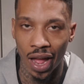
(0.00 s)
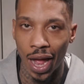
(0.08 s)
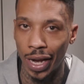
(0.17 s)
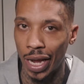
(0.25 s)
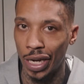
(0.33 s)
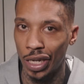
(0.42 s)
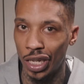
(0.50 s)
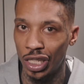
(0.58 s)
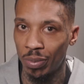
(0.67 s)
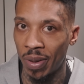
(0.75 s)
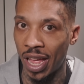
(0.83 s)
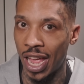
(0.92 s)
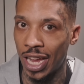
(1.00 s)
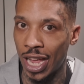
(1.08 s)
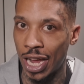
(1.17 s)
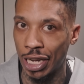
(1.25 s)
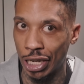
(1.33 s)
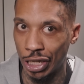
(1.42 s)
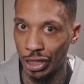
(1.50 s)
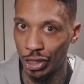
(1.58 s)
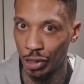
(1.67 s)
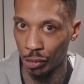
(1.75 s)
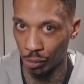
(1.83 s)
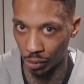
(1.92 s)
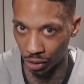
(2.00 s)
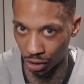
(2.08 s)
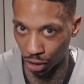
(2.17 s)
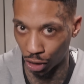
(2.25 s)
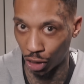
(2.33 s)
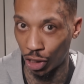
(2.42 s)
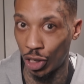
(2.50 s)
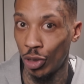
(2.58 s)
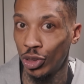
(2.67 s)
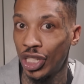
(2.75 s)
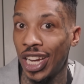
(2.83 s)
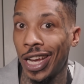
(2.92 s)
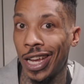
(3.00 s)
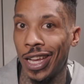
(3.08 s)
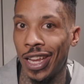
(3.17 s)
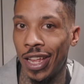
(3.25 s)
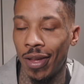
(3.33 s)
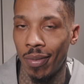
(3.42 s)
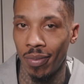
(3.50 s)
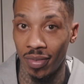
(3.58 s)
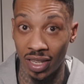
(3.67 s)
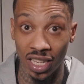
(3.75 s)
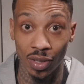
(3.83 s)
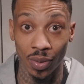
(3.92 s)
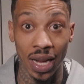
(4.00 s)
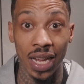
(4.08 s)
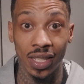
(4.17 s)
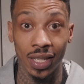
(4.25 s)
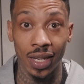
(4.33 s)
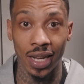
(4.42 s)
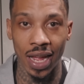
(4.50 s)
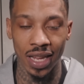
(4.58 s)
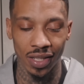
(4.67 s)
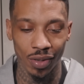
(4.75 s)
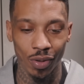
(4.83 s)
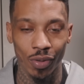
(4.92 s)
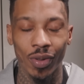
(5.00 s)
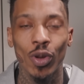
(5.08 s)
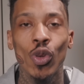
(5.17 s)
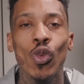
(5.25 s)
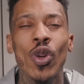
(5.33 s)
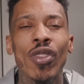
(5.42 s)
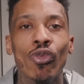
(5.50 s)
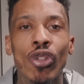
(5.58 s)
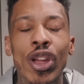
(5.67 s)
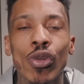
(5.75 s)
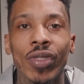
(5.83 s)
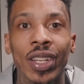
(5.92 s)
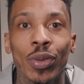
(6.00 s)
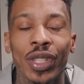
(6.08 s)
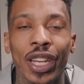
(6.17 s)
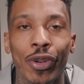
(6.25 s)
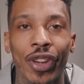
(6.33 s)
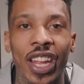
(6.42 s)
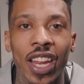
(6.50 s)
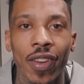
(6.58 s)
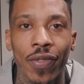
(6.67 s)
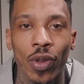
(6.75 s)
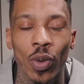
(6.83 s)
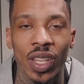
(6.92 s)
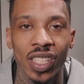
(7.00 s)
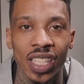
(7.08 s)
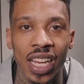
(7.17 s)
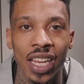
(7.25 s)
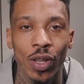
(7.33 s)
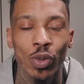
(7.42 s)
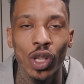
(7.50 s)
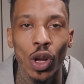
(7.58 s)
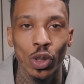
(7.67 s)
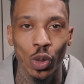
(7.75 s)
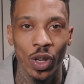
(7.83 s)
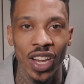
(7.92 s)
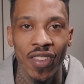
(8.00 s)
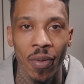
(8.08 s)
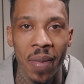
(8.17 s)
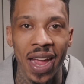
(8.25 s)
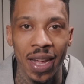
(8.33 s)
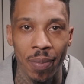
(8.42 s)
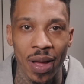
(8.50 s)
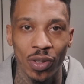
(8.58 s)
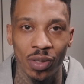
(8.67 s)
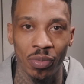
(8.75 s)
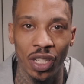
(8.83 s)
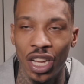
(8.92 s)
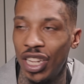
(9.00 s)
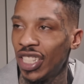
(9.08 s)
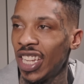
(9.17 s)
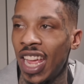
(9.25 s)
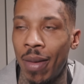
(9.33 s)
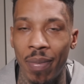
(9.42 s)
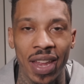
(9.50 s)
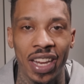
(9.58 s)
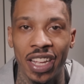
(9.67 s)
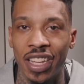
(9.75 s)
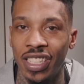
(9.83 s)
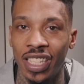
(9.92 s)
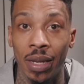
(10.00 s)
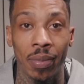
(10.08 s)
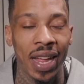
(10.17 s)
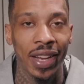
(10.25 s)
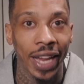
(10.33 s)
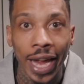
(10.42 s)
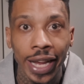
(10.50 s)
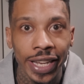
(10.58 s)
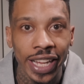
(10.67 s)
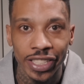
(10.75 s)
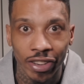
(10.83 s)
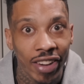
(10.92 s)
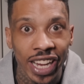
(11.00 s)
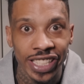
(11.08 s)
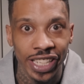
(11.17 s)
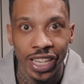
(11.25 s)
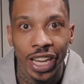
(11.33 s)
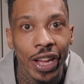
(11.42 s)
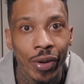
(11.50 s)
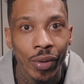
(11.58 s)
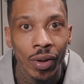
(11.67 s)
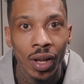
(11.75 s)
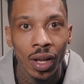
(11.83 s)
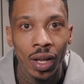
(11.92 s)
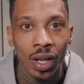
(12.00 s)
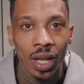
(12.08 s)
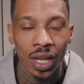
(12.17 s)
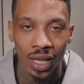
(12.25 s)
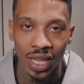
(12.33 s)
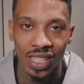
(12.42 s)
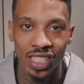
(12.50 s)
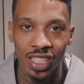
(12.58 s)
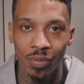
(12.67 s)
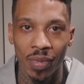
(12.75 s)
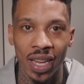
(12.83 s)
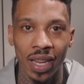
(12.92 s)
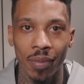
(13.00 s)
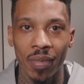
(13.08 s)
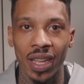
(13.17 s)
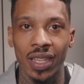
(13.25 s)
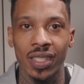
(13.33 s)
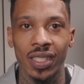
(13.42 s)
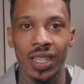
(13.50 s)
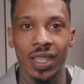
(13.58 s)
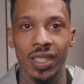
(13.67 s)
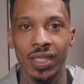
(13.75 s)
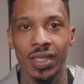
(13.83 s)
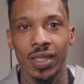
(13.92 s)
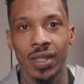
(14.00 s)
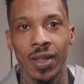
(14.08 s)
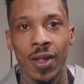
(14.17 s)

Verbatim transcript: I got guns, but I ain't got guns too go check into him. That's what I took it as. You know, who what real nigga would get on the interview and say you talk to another man about some guns, he had better guns than him. Like, ain't that crazy alone? That's just make it make sense.